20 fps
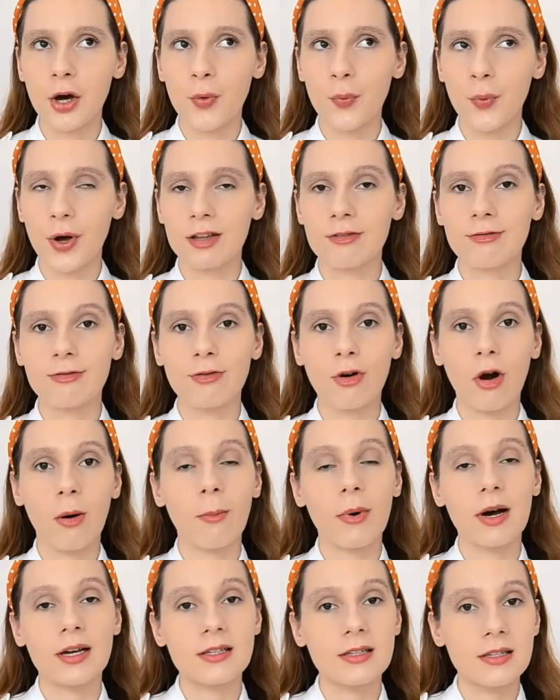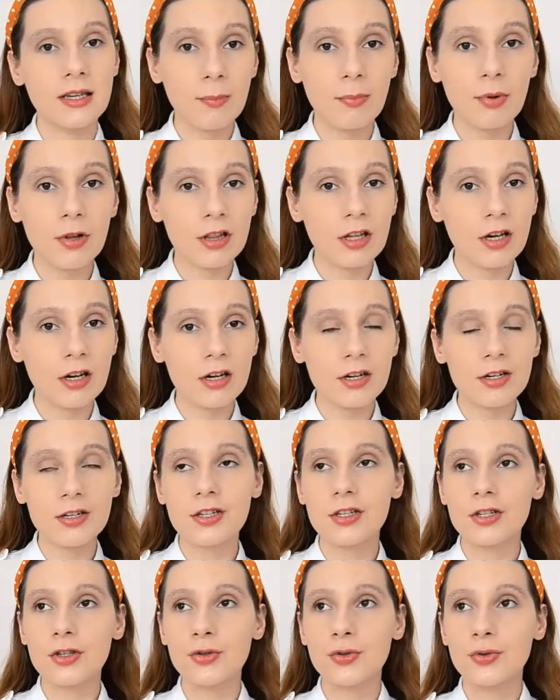went from a simple
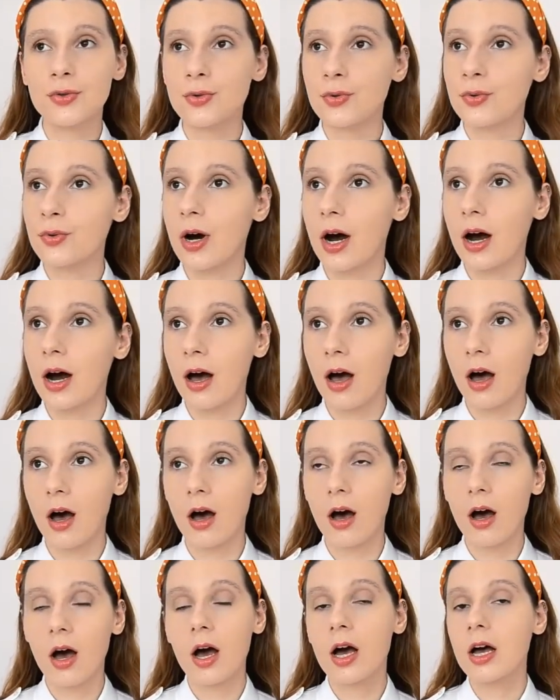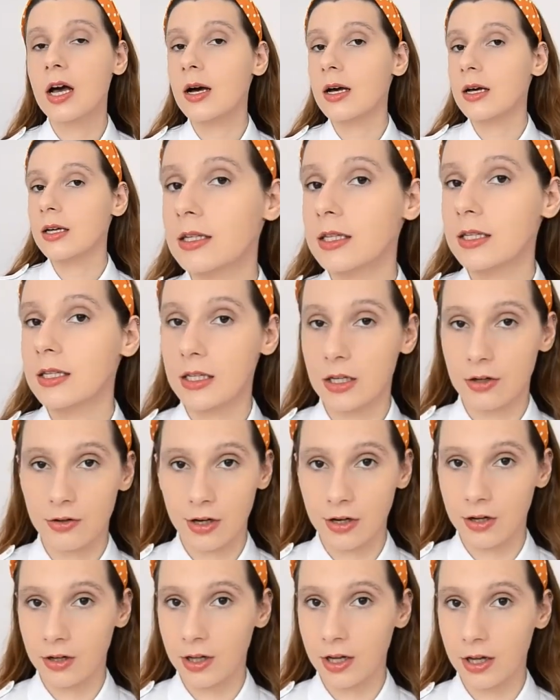nurse to a
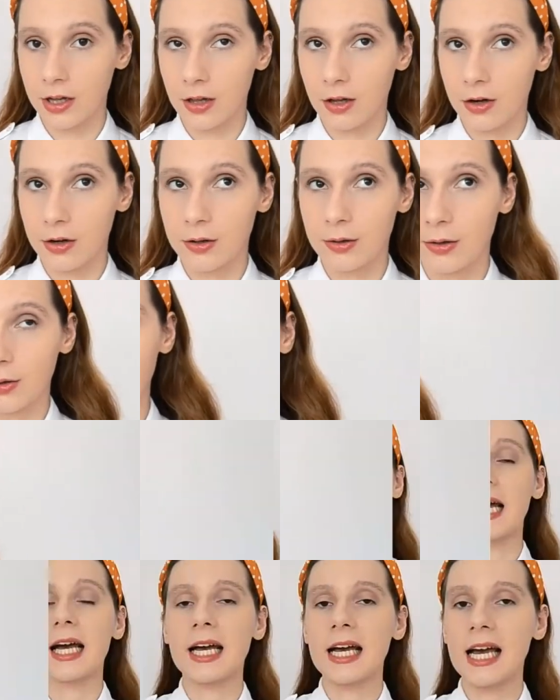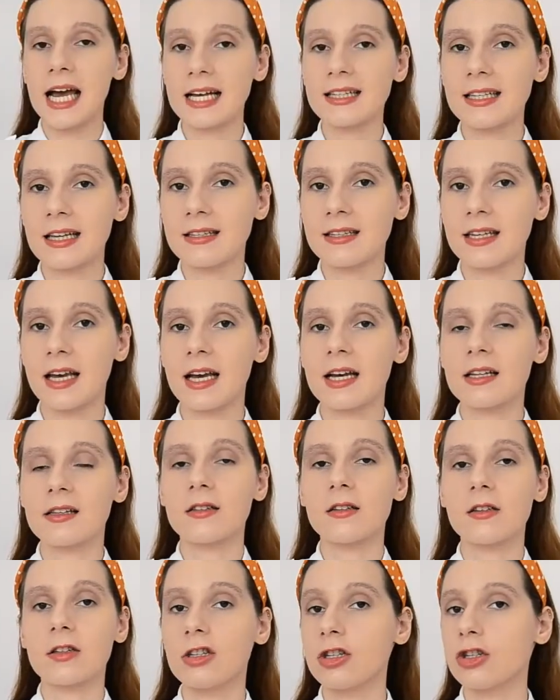serial killer. As I said,
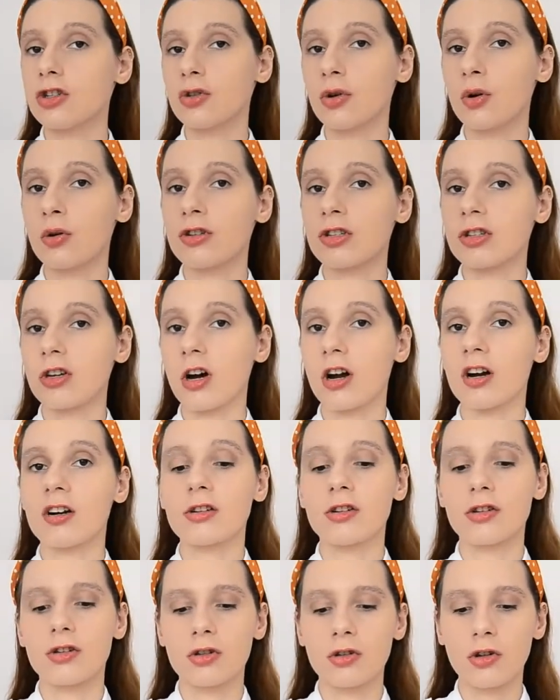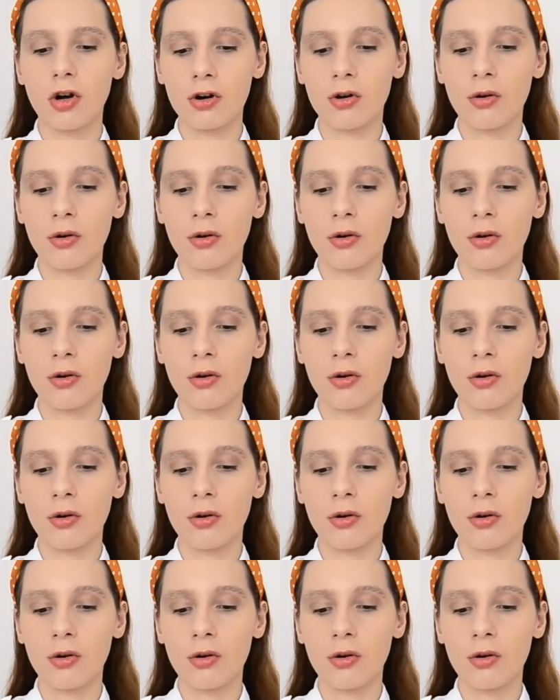this show stars not